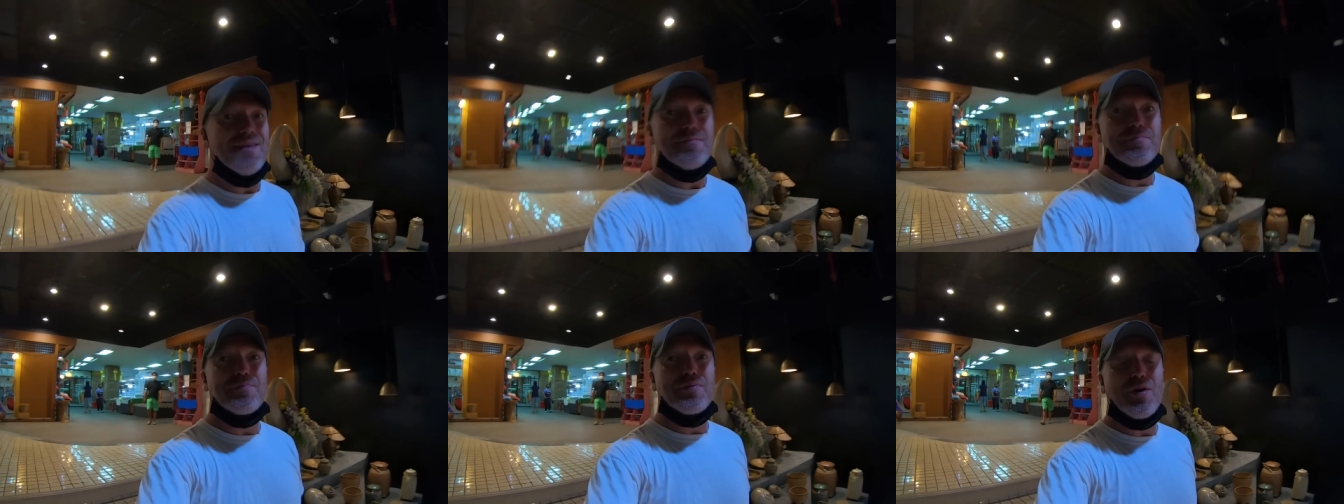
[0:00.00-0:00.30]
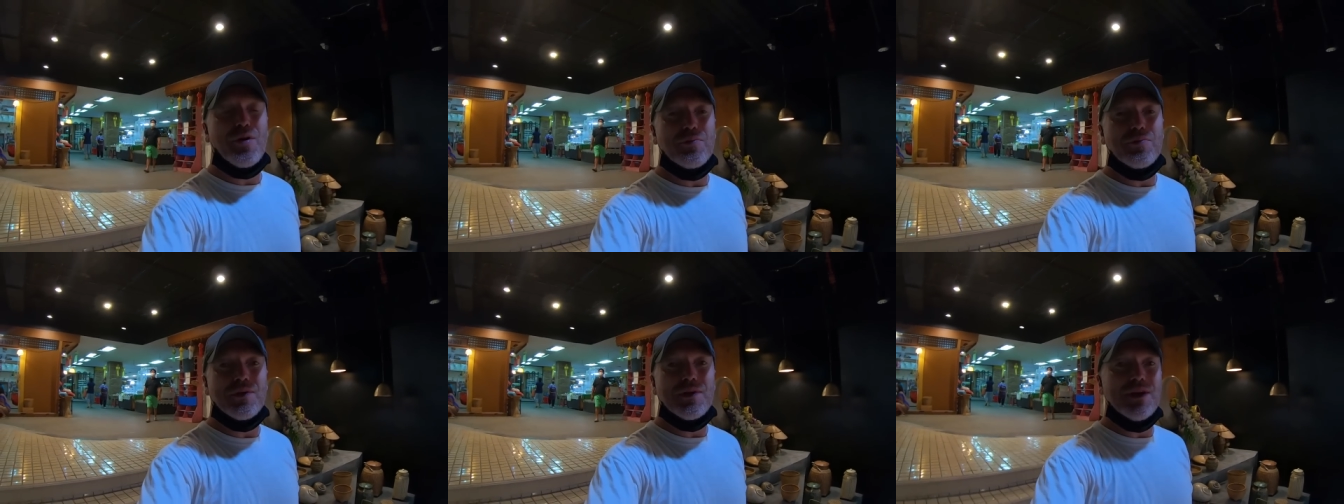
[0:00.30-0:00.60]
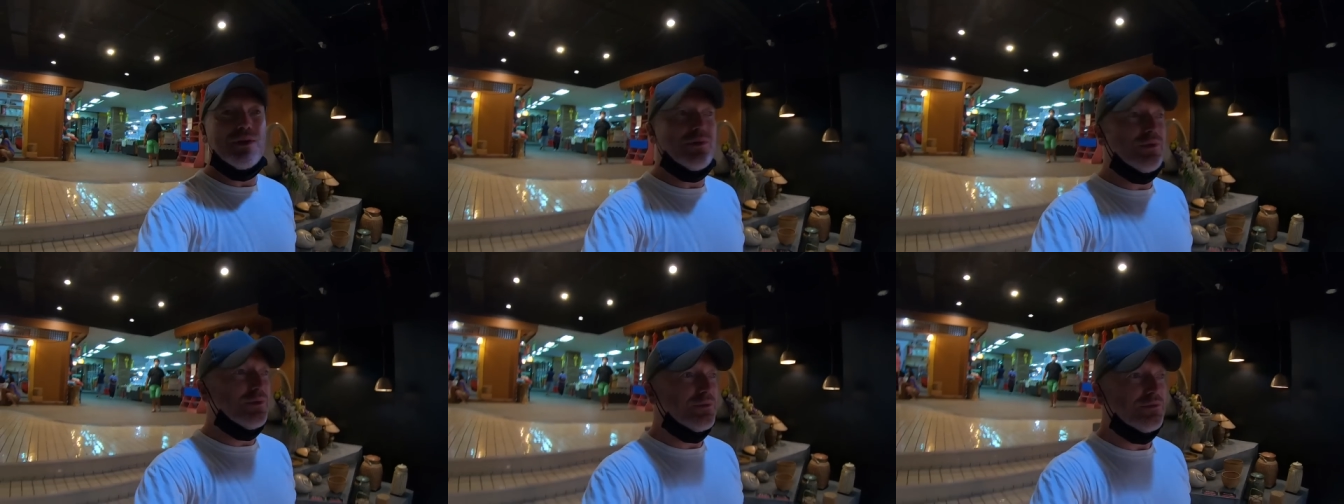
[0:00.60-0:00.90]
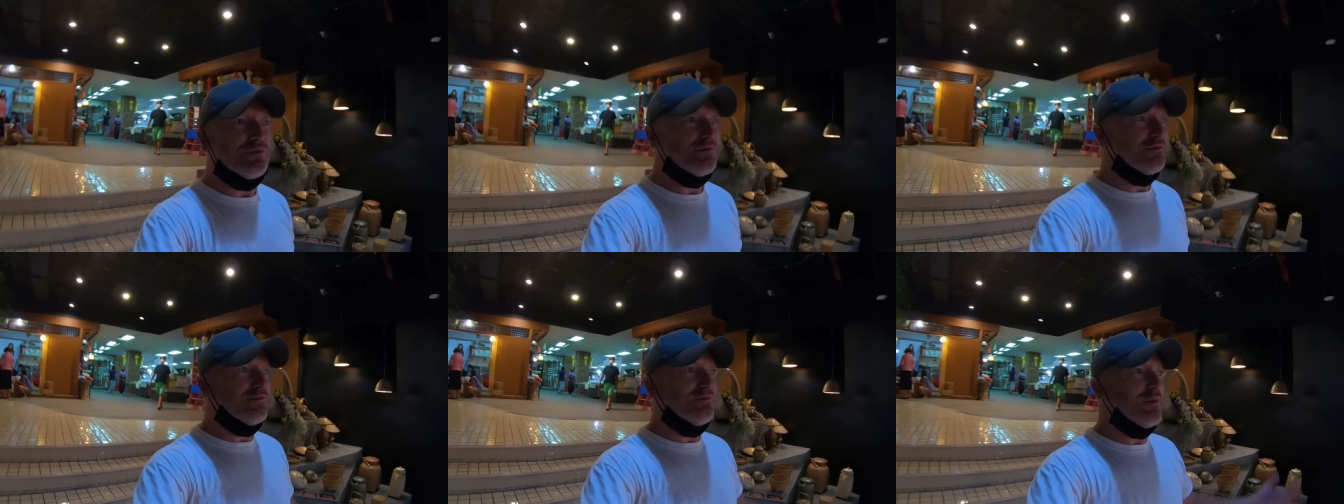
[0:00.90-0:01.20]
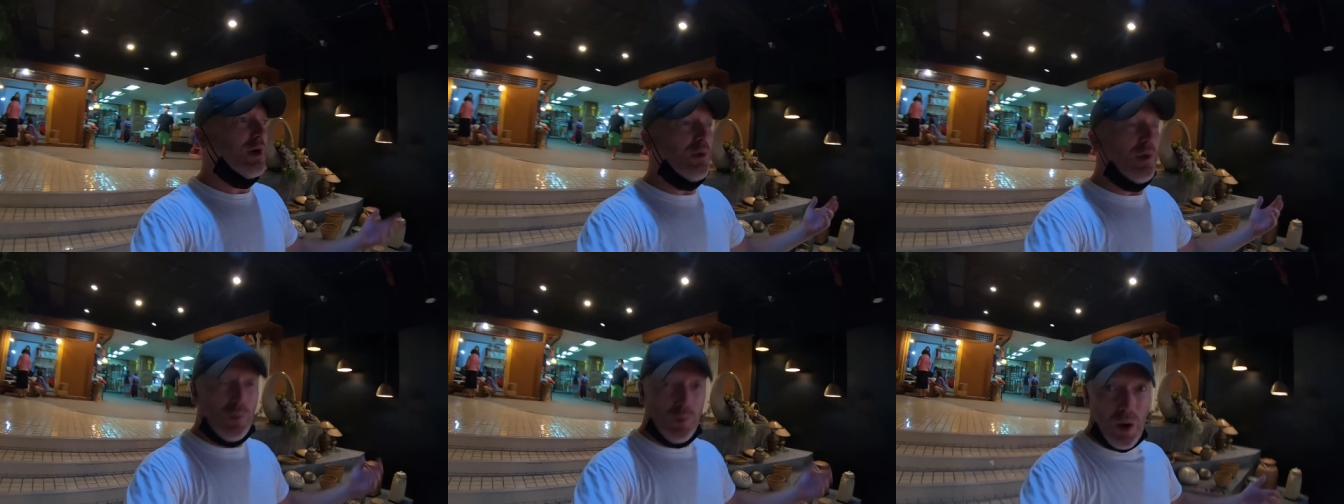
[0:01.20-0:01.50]
it probably
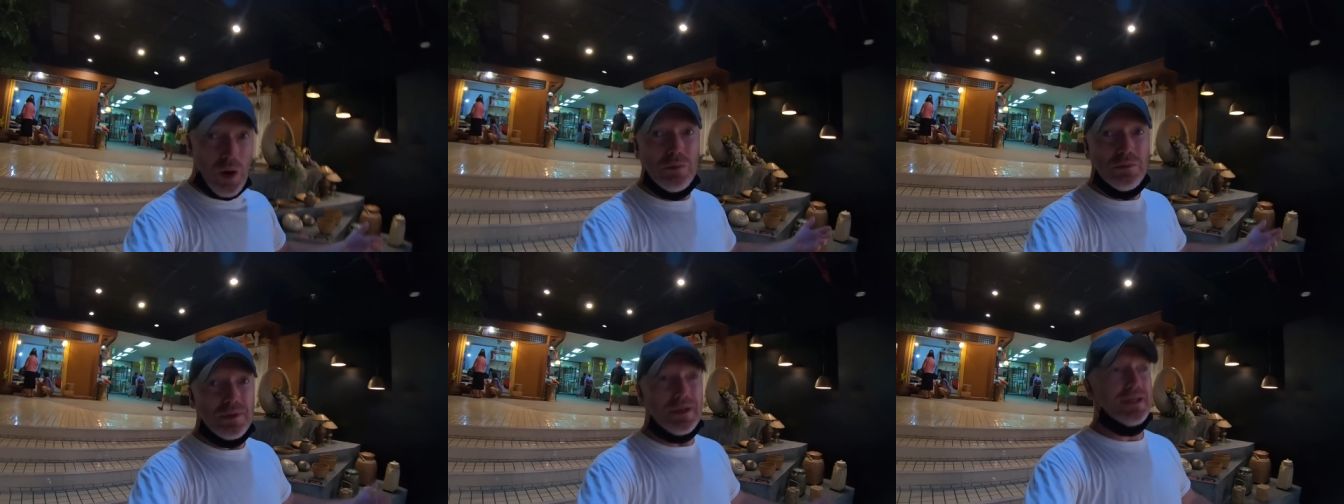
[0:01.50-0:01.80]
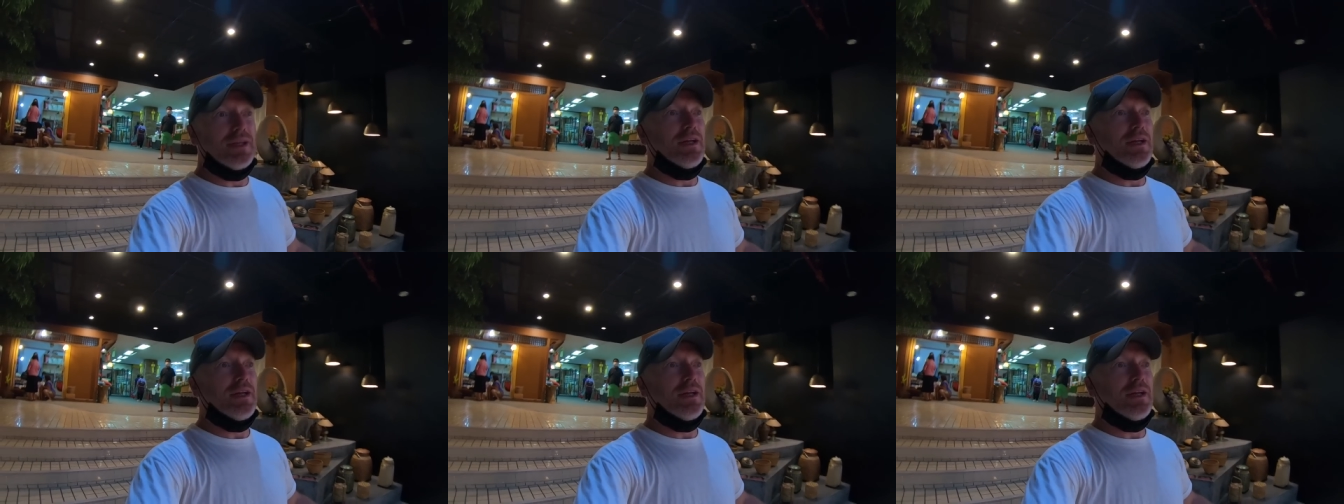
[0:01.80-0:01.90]
well, it won't be.